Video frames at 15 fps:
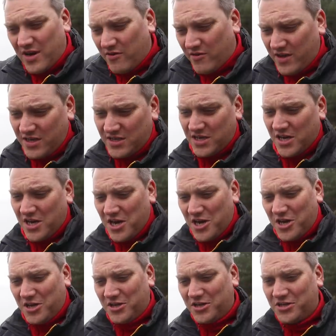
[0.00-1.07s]
Now, these
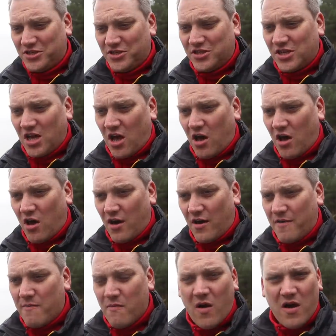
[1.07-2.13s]
conditions are,
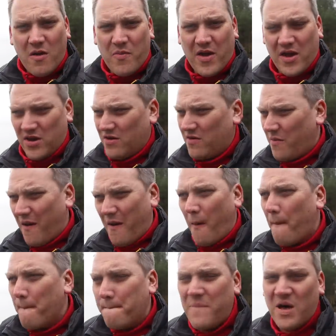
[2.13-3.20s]
in my opinion,
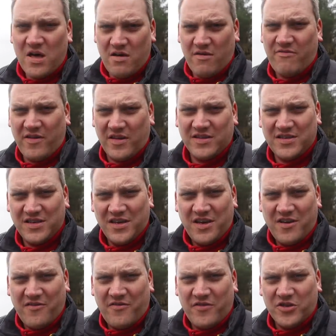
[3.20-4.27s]
perfect
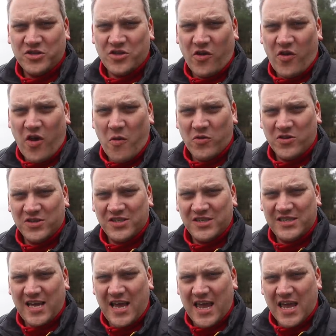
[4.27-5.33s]
for the shot that I want to
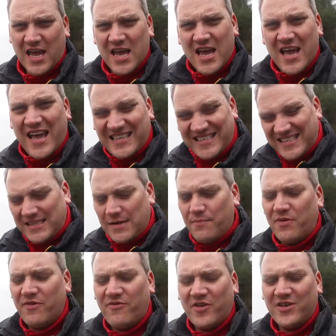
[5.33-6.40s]
take. It's
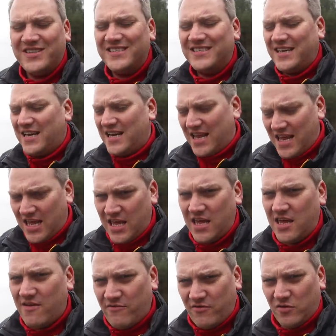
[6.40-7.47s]
simplified the scene
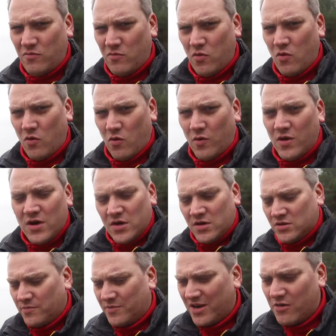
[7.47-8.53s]
even more.
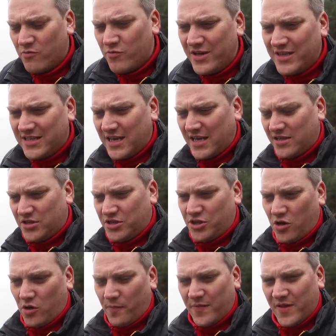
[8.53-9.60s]
So I'm gonna retake the
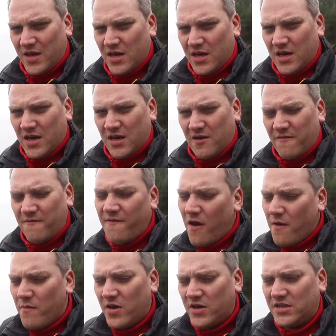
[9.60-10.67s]
shot, and I
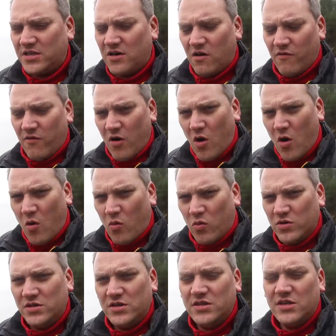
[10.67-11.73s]
find myself
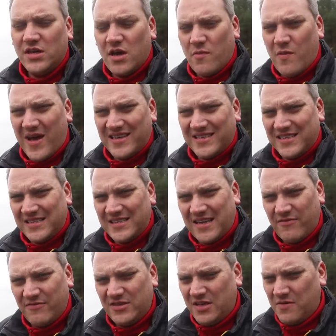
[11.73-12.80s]
wanting to go back to
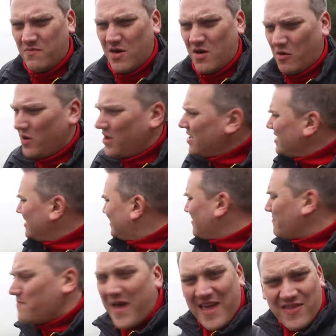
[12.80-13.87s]
70 mil,
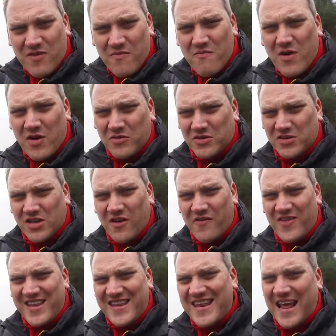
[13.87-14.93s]
to make the most of
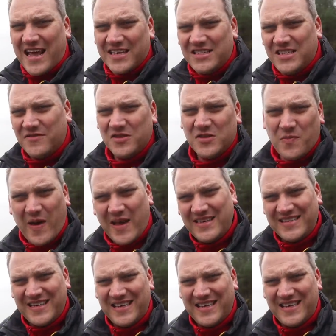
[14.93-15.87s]
the negative space